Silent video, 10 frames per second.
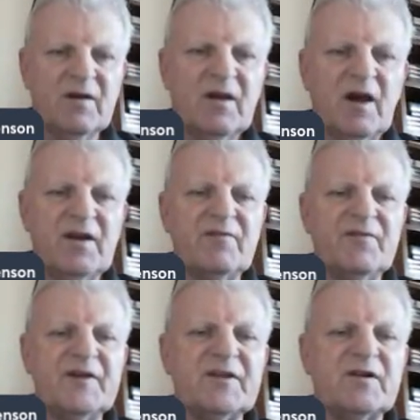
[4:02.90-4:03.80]
Another
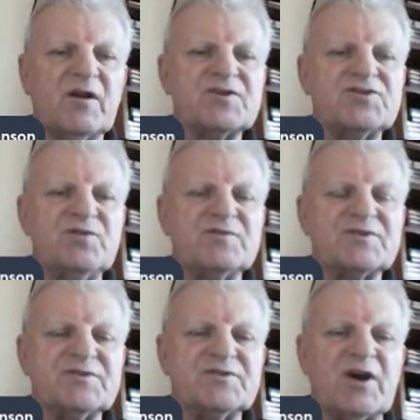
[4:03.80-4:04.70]
thing that a lot of students
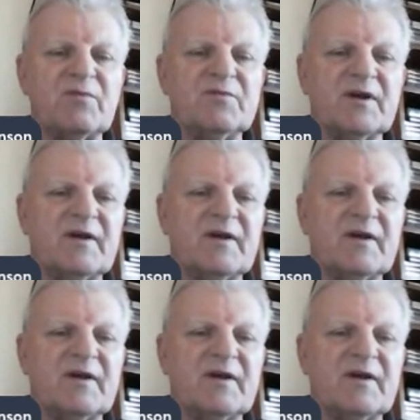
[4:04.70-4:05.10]
don't